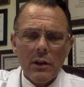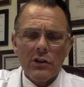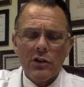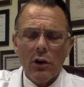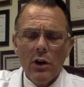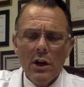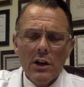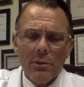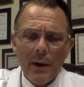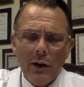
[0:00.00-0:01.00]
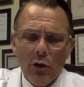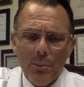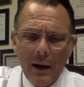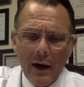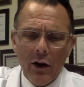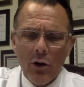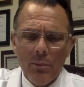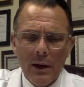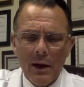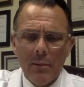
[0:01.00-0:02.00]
So the microbiome